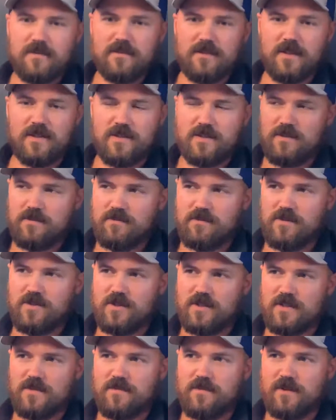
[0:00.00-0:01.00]
It
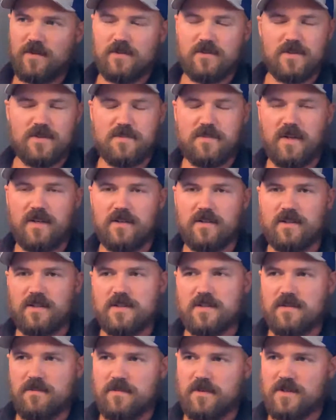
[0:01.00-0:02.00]
just filters better.
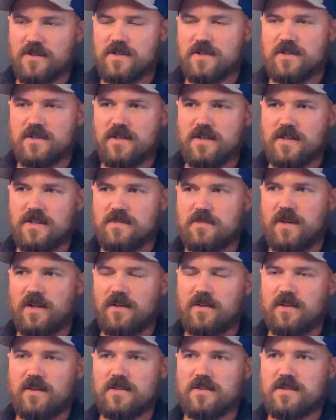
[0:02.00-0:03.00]
Its efficiency is
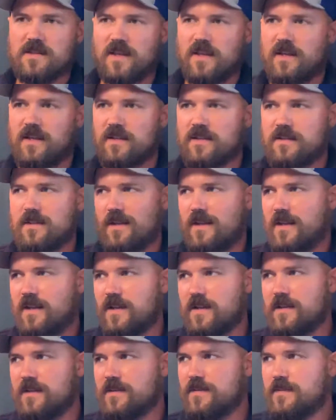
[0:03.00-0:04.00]
better than sand.
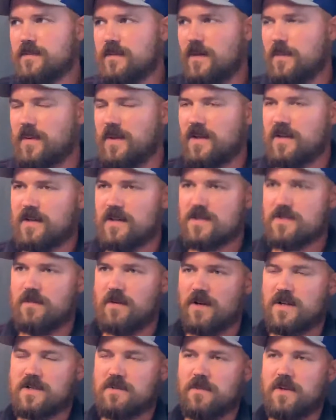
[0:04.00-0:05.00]
And I mean, as
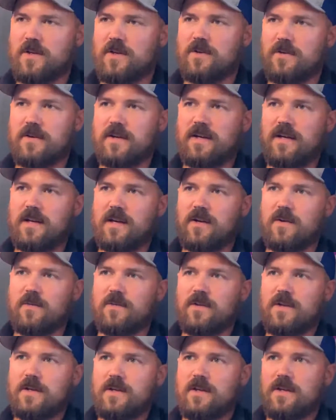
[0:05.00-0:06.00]
far as we know right now,
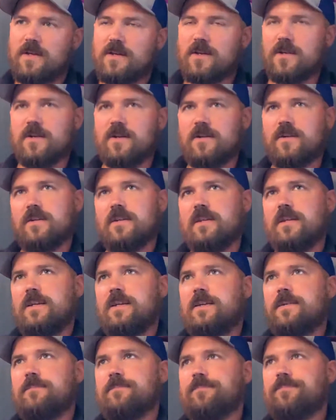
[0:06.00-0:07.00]

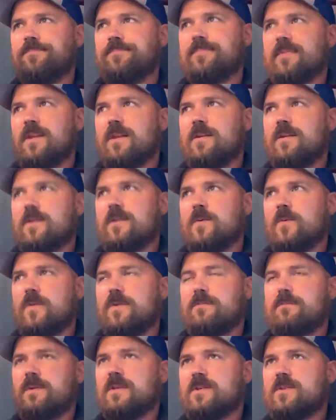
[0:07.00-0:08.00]
currently
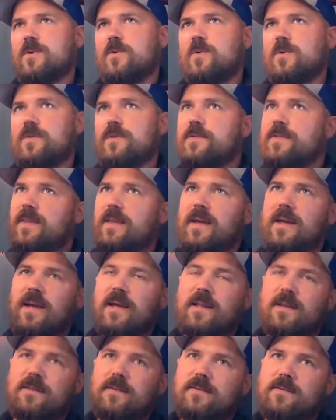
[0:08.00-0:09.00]
we've been told
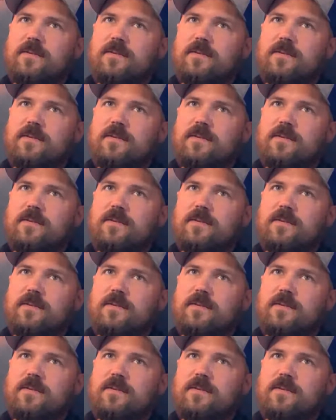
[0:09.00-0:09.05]
that